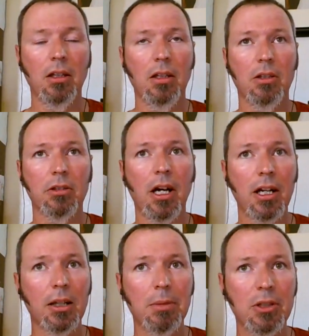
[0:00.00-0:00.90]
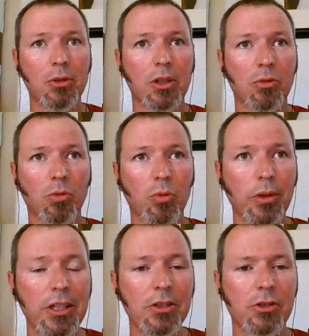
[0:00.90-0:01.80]
you're not going to be doing
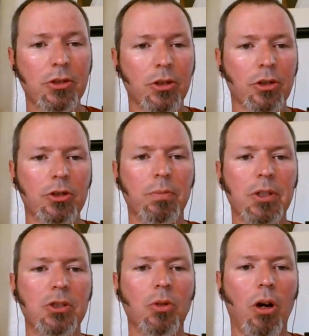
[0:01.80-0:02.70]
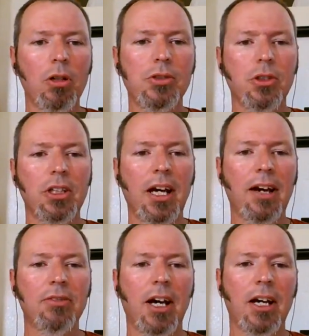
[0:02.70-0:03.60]
research, but you are still going to
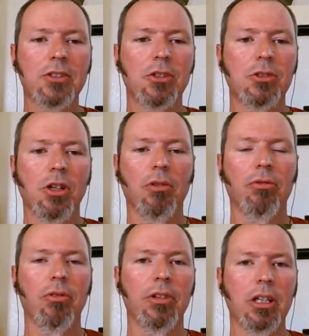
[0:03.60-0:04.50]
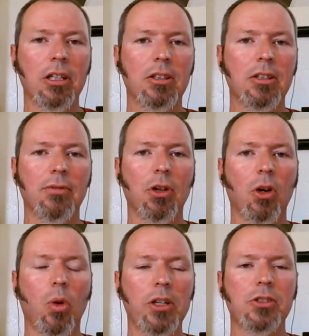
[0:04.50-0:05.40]
have to ask yourself the difficult
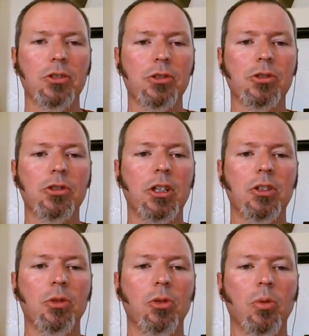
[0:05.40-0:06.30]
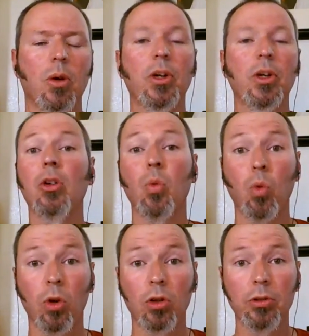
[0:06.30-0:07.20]
questions. You're still going to do what we call
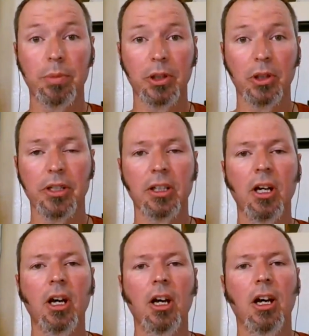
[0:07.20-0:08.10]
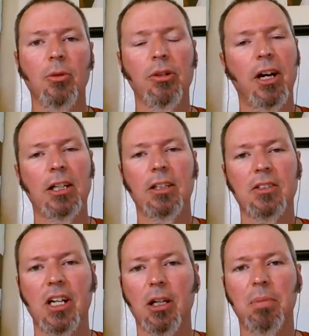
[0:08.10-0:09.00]
world building. And we've got an
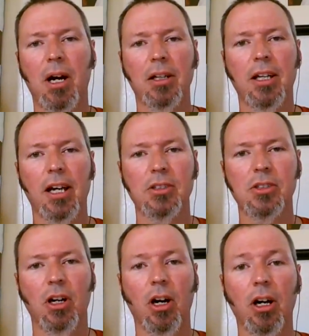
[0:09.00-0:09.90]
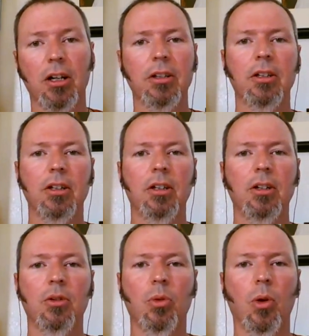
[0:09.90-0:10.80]
entire podcast on
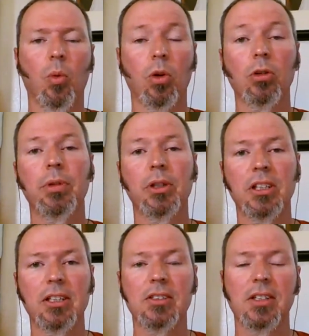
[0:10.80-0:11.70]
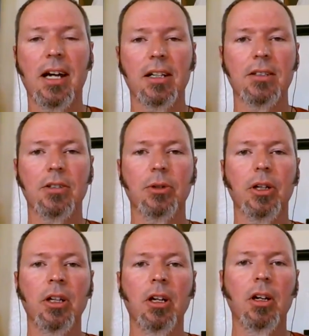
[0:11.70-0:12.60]
what world building is and how to do
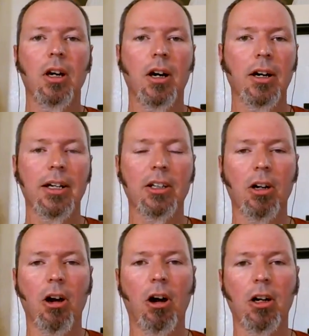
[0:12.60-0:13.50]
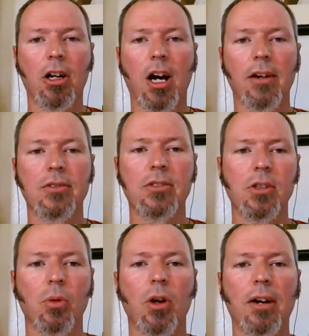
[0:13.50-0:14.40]
it uh, in our archives.
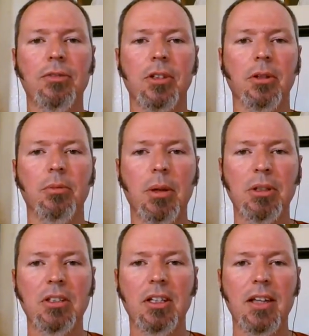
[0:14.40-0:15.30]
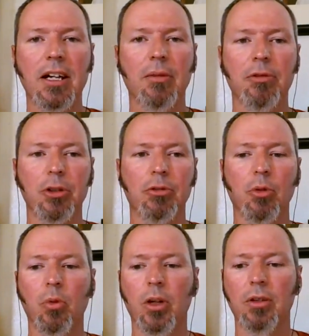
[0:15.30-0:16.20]
So we'll have to maybe dig that up for you
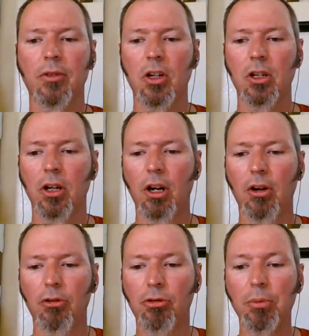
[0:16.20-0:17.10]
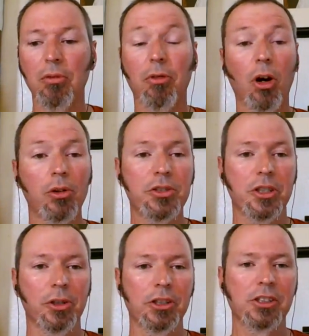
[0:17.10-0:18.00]
for one of our From the Vault
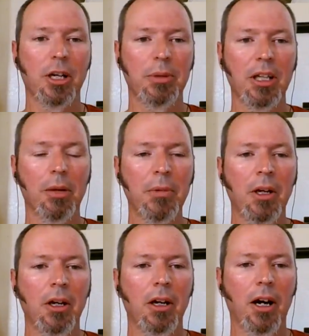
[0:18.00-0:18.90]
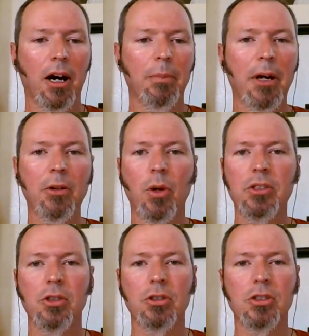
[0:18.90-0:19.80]
series coming up. Um,
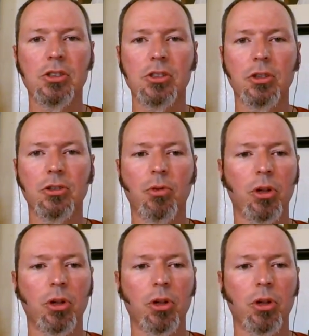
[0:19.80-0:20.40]
otherwise, you can just search mm-hmm.